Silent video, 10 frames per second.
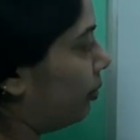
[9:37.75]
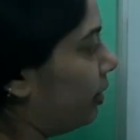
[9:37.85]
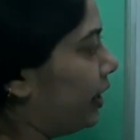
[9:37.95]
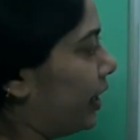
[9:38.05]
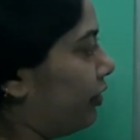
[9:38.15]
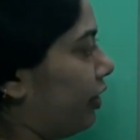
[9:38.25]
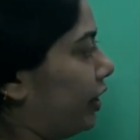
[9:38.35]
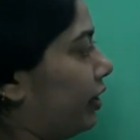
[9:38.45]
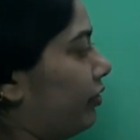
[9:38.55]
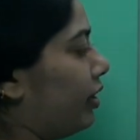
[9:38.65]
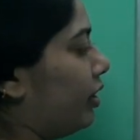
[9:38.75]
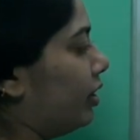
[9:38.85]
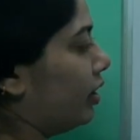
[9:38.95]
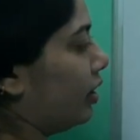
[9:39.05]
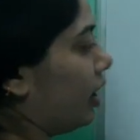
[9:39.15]
derivative,
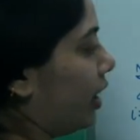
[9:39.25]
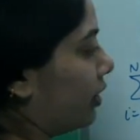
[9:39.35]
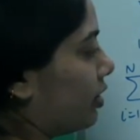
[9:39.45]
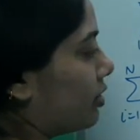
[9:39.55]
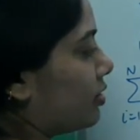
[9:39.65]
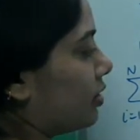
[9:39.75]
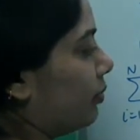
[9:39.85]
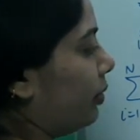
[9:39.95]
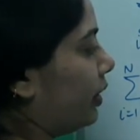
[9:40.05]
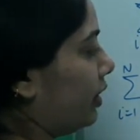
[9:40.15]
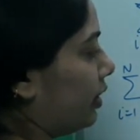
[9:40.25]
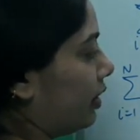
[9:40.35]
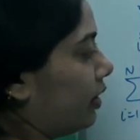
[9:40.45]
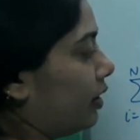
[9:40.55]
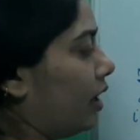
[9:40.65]
and this is simply
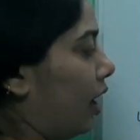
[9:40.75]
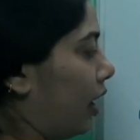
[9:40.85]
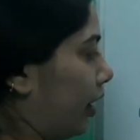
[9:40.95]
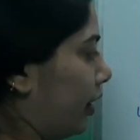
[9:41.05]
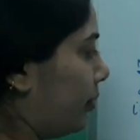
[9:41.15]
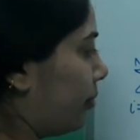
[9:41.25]
Ri.